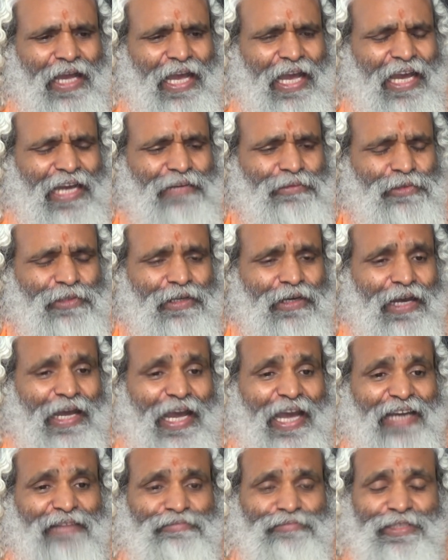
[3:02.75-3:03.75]
have the
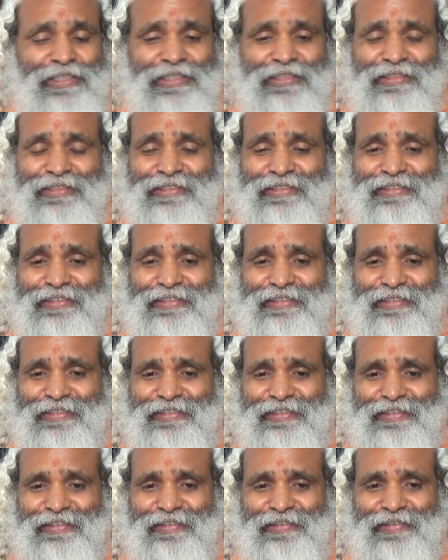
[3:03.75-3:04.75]

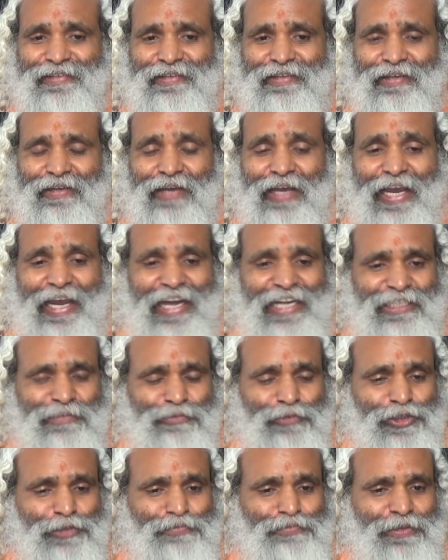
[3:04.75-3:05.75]
ambience,
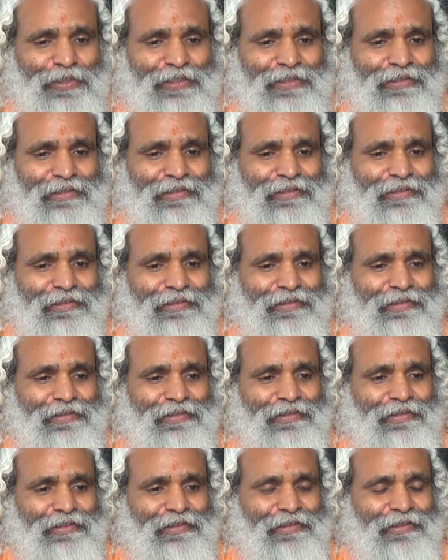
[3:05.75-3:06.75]
atmosphere
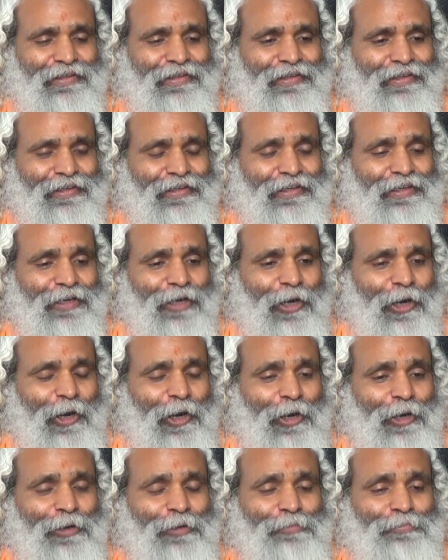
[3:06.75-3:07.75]

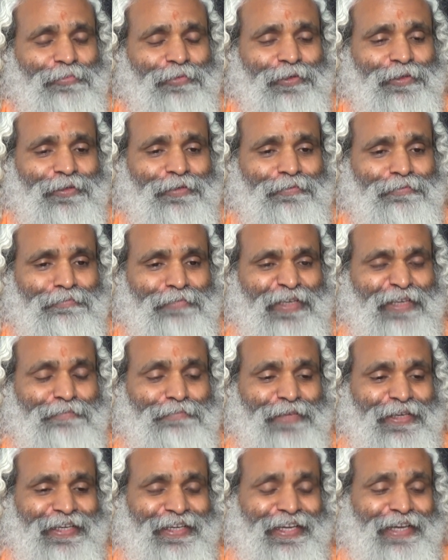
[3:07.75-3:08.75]
of me
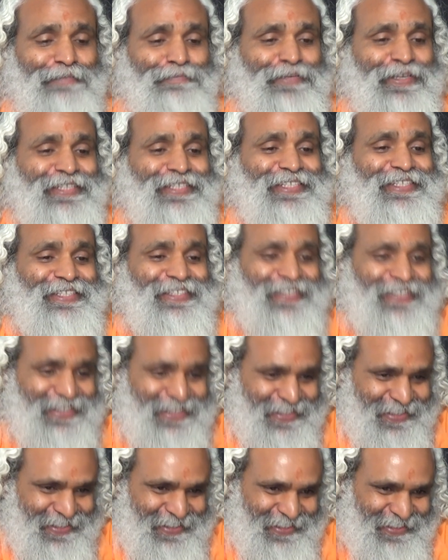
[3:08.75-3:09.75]
being a
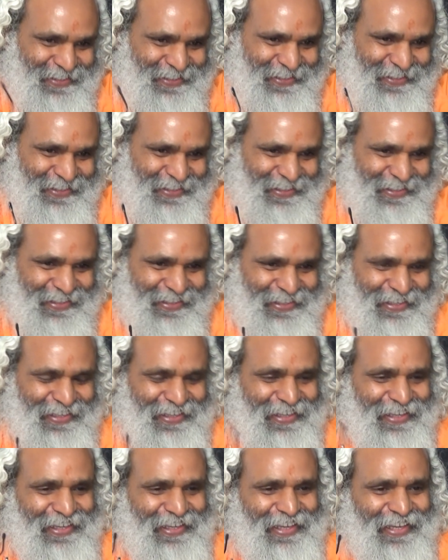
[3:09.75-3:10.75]
physicist.
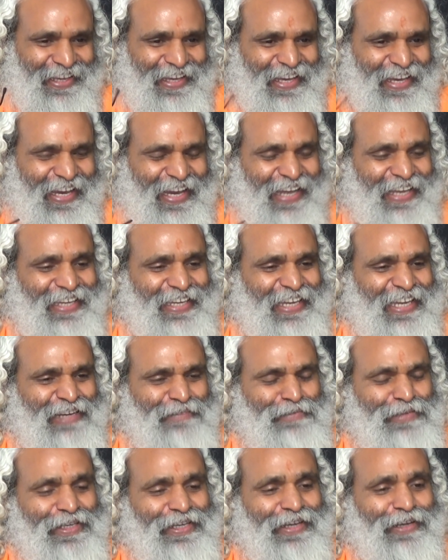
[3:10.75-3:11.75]
I
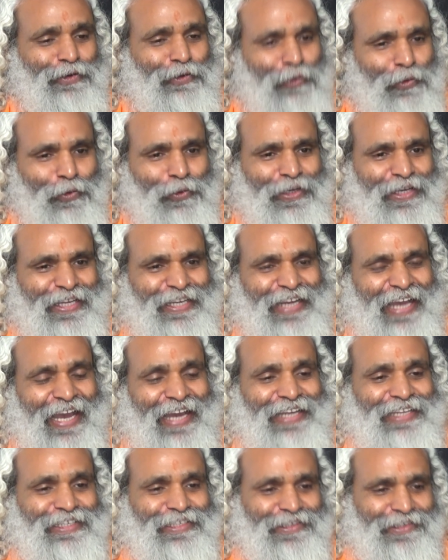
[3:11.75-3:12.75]
can be a crook in
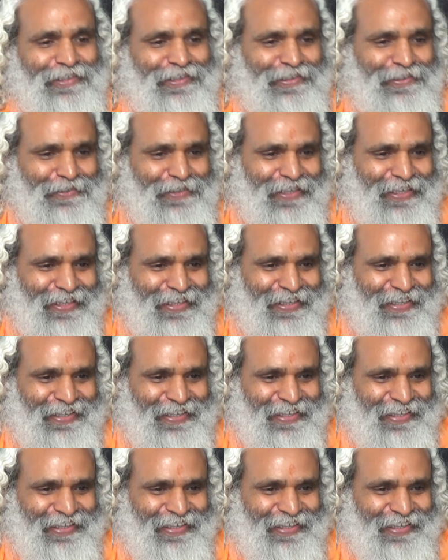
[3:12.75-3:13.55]
highest order, okay?